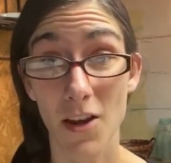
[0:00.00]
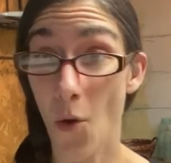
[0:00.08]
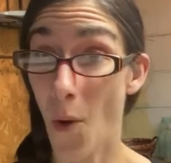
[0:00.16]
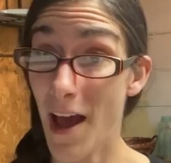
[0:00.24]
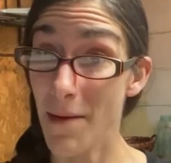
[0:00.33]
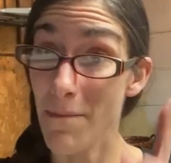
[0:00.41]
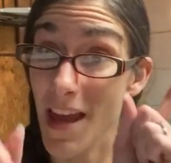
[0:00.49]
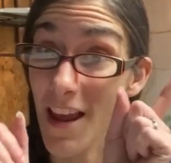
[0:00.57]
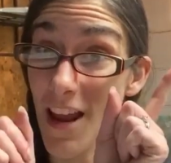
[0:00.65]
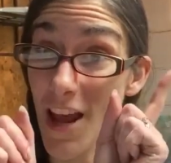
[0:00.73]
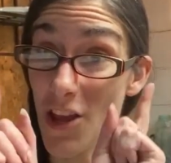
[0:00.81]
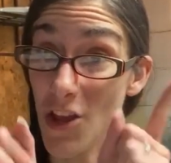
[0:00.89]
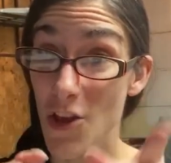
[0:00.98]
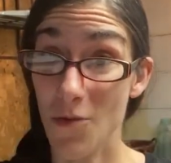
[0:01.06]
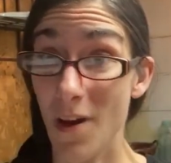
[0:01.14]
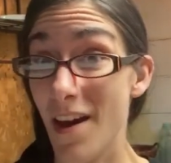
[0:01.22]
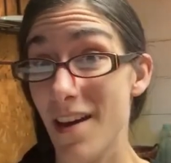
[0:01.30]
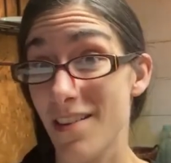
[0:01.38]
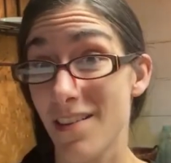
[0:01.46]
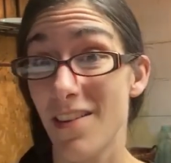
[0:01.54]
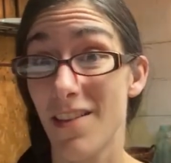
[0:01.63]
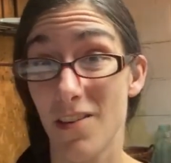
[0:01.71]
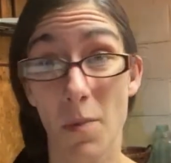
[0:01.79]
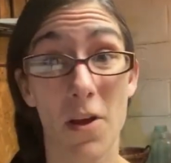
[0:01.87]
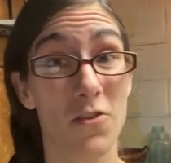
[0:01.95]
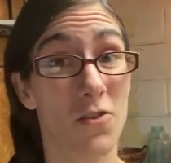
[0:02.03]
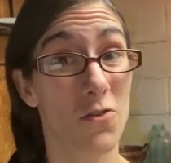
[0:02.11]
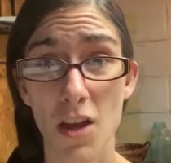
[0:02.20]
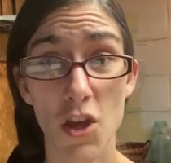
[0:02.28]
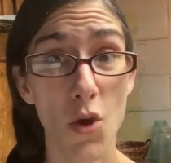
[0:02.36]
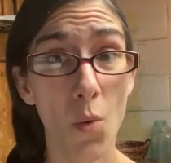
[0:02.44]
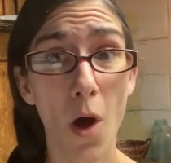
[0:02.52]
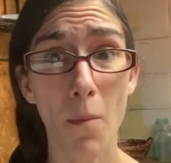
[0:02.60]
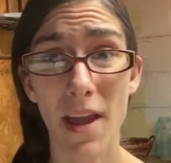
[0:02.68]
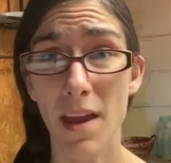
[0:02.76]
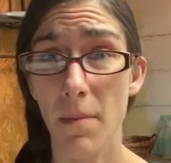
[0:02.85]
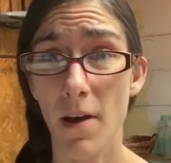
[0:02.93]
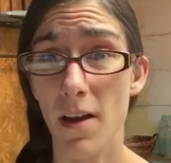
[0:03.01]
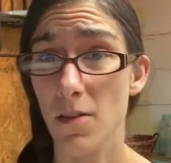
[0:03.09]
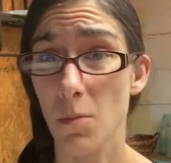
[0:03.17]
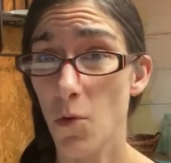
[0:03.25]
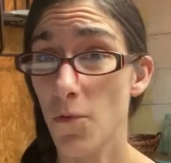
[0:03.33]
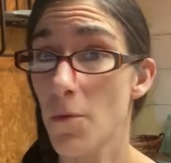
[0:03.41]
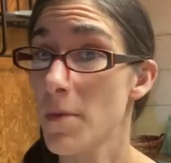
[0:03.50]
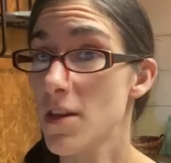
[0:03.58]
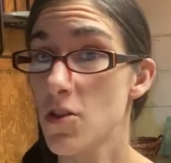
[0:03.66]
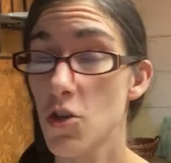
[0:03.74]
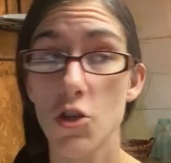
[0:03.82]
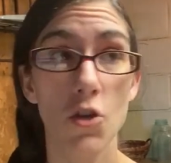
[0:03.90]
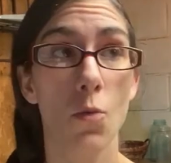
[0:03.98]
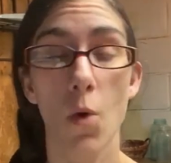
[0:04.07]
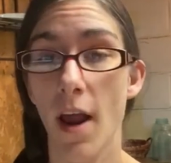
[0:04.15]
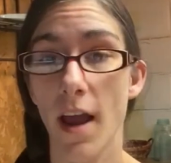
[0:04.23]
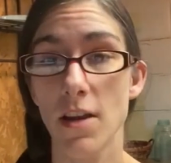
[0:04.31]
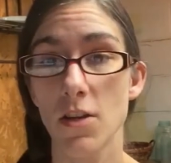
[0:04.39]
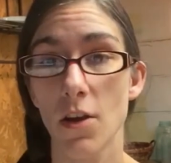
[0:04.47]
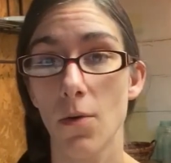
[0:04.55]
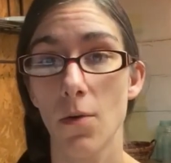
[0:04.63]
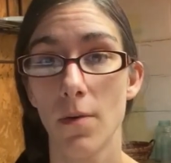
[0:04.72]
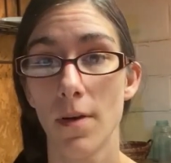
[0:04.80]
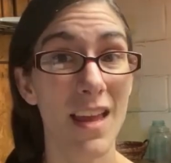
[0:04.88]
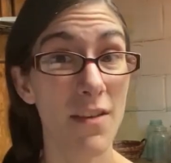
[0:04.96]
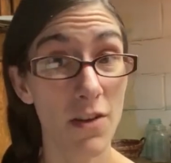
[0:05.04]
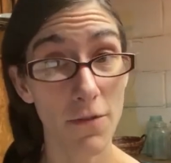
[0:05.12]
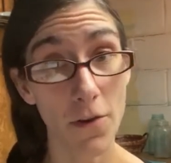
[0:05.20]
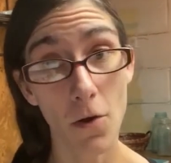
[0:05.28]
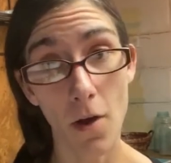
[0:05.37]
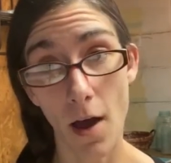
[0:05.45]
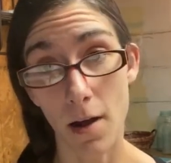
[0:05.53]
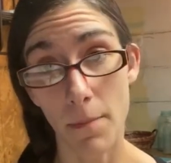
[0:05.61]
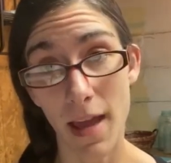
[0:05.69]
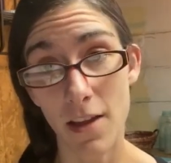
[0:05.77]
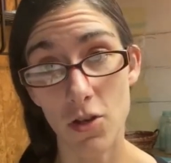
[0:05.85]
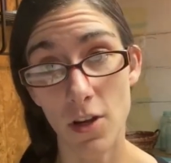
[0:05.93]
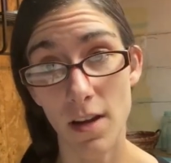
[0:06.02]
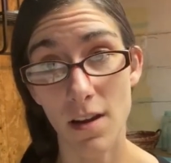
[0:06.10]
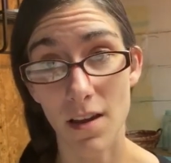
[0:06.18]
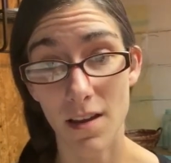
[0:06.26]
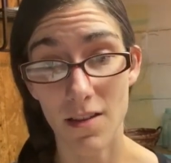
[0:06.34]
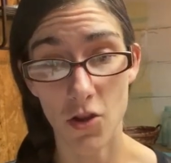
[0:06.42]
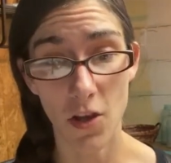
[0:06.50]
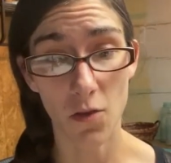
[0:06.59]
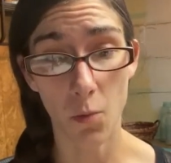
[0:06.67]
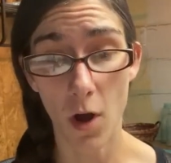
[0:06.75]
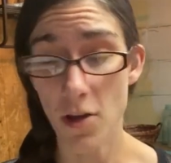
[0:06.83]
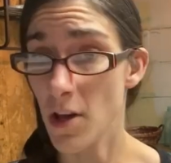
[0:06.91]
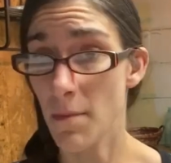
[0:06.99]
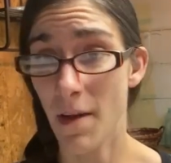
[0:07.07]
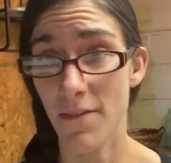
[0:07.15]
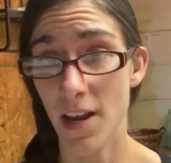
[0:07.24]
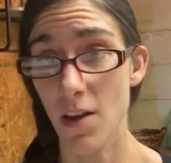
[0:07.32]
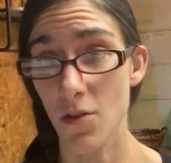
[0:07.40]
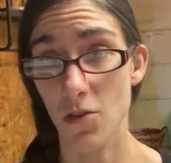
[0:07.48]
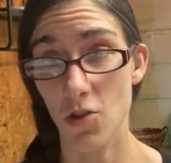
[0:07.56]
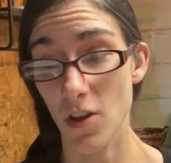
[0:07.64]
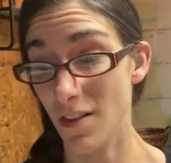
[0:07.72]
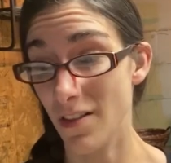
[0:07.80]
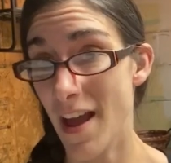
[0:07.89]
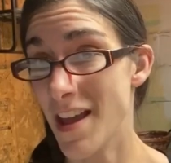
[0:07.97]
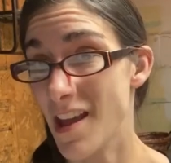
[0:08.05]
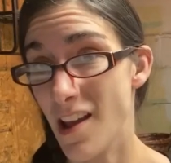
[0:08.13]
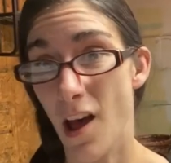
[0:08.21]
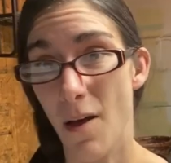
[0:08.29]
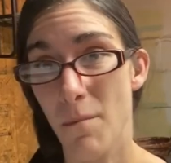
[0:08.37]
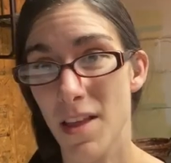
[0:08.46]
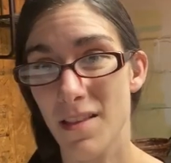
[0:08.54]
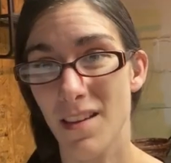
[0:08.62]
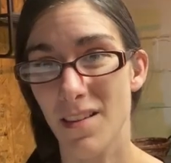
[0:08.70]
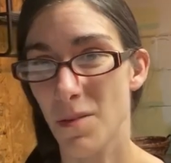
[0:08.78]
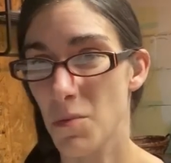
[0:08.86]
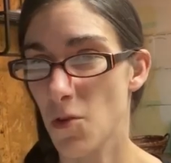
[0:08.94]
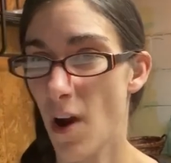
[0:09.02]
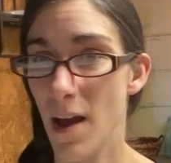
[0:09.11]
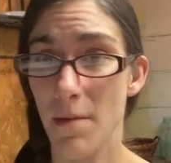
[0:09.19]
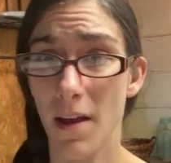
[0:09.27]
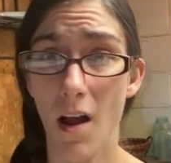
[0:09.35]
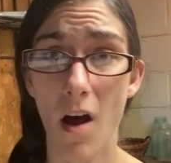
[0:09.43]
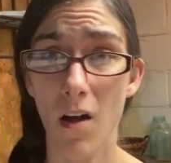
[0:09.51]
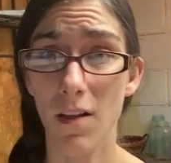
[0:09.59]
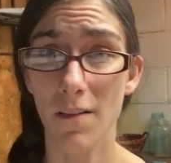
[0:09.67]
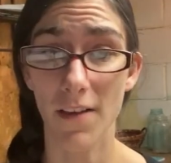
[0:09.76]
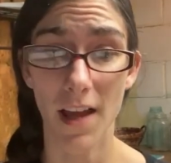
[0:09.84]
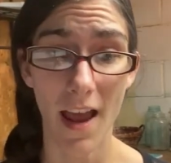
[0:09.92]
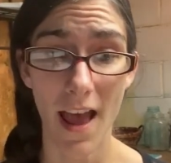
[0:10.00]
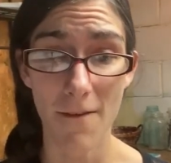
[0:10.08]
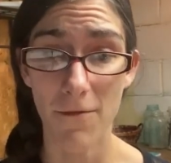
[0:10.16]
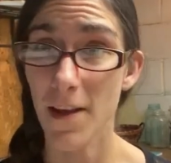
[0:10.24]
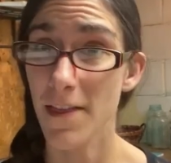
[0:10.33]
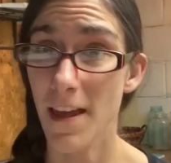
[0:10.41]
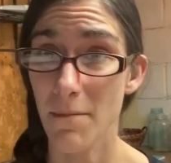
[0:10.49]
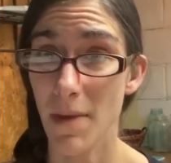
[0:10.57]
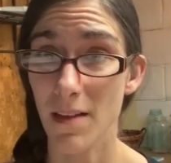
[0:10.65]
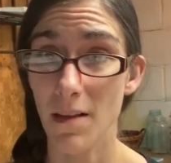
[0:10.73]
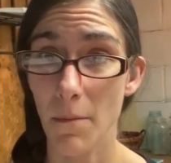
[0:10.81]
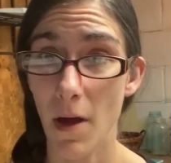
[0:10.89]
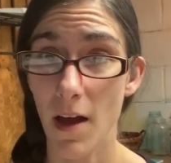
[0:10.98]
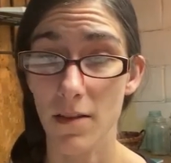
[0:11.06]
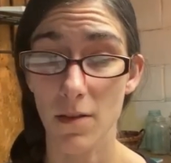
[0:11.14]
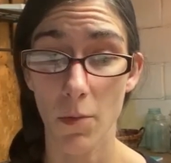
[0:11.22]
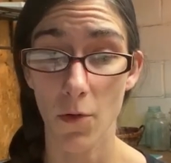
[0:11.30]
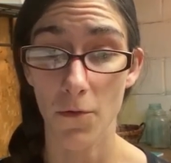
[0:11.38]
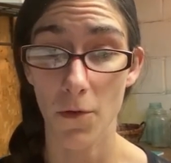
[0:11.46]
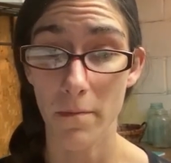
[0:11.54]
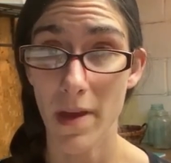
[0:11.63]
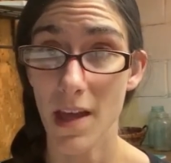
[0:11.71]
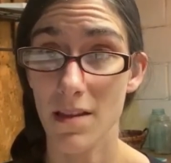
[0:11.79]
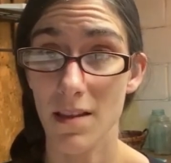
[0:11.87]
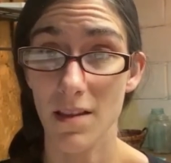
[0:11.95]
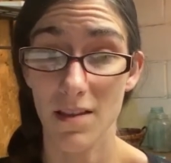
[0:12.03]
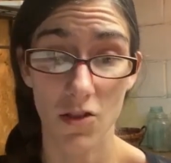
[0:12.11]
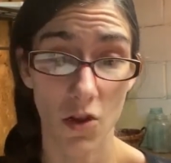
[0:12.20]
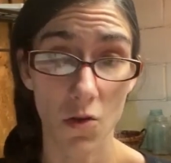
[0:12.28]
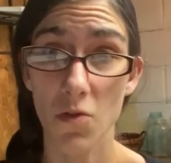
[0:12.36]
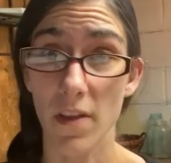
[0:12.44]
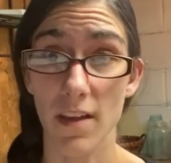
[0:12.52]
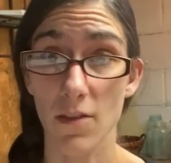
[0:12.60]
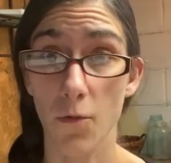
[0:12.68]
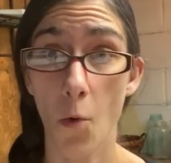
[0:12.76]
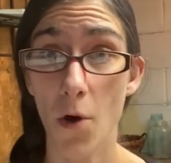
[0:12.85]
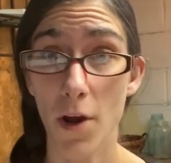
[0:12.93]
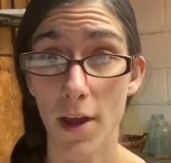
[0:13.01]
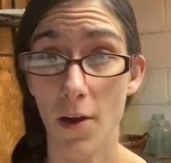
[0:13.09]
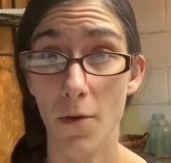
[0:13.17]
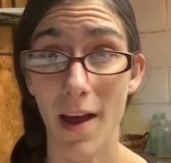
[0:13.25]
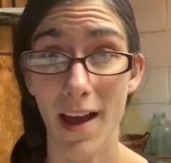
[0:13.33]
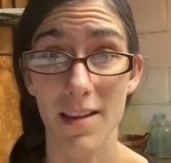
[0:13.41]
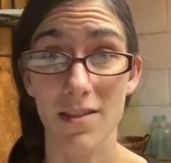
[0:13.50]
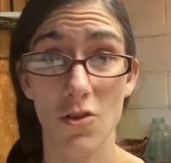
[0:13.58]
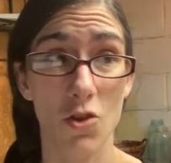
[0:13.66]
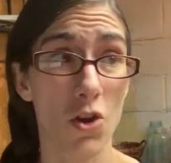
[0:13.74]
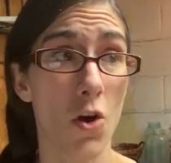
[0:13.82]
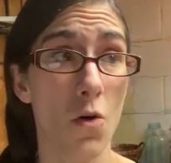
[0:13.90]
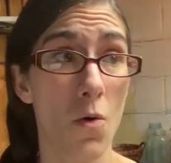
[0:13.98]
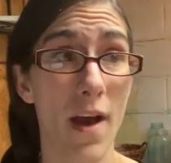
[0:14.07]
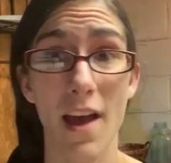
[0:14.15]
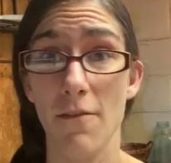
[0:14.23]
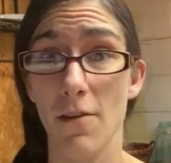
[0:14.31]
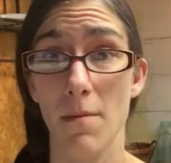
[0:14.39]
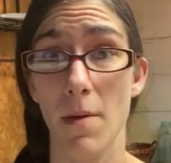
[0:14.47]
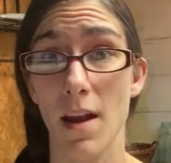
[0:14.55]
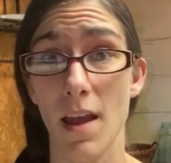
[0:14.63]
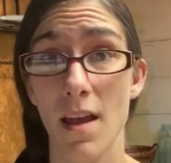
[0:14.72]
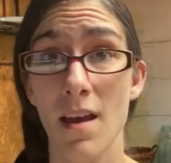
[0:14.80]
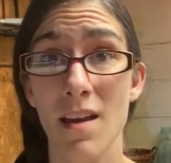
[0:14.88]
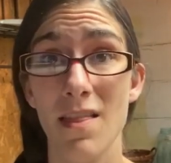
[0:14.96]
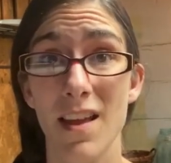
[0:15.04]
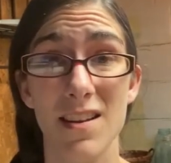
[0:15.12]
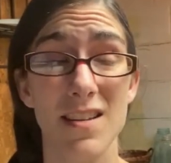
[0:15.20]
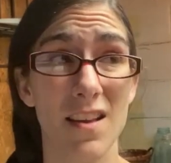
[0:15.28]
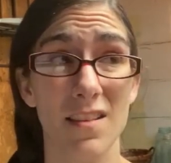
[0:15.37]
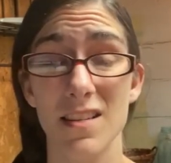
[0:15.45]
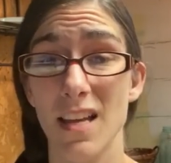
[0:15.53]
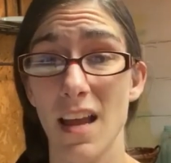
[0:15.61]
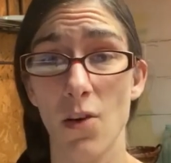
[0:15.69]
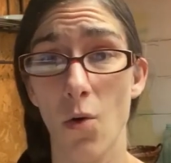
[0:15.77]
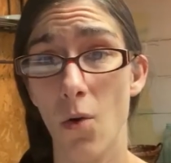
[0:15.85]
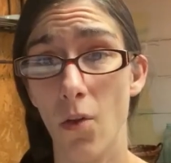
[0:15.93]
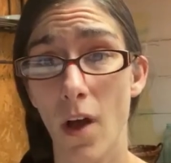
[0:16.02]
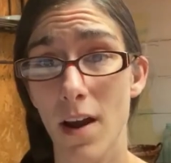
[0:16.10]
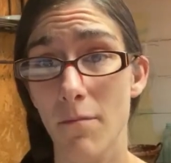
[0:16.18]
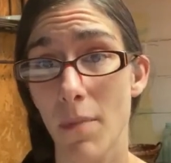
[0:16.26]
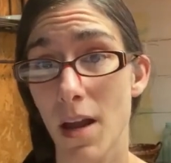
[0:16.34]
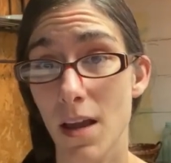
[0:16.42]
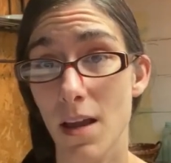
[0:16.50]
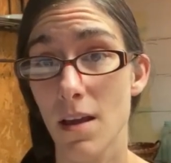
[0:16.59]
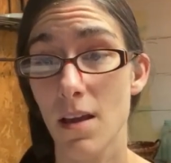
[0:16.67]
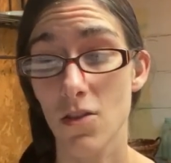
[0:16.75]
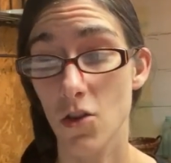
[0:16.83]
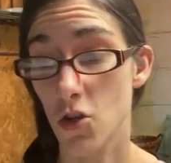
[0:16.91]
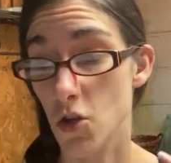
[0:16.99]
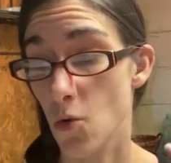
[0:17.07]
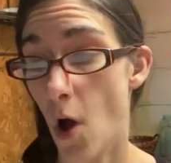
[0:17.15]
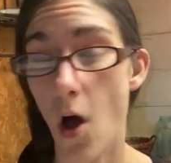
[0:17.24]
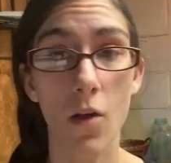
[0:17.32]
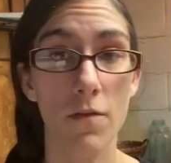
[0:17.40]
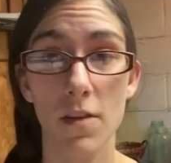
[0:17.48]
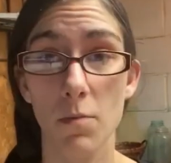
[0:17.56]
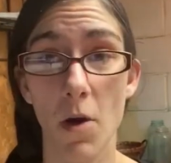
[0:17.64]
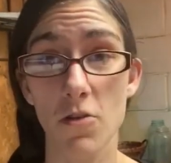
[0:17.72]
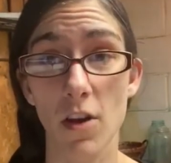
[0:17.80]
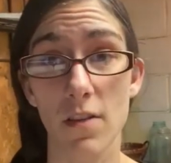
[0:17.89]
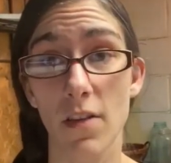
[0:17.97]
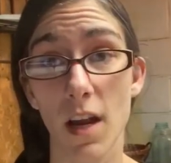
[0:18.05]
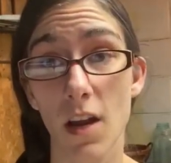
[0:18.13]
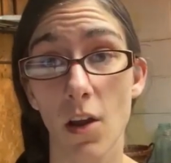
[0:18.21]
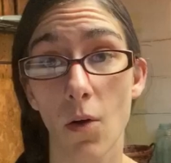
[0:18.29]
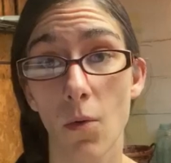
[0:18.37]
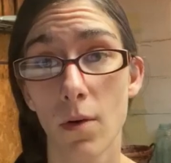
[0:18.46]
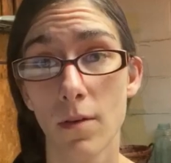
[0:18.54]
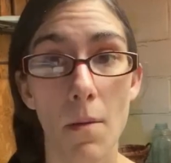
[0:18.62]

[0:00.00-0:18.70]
No, I mean you guys, the sponsors. You all make it possible for me to do what I do. Even if you're not a patron, just watching my videos, just liking, commenting, subscribing, all of it, everything makes it possible for me to do this for you and to show everybody that it doesn't take a whole lot of money to do all of these projects that I do.